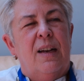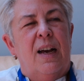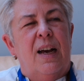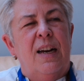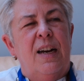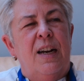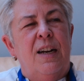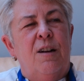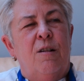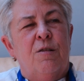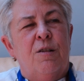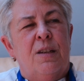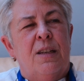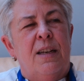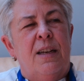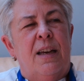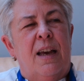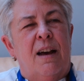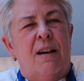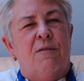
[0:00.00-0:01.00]
And I know
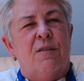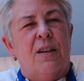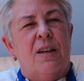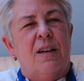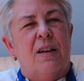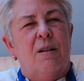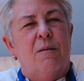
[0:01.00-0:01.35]
CCAFS and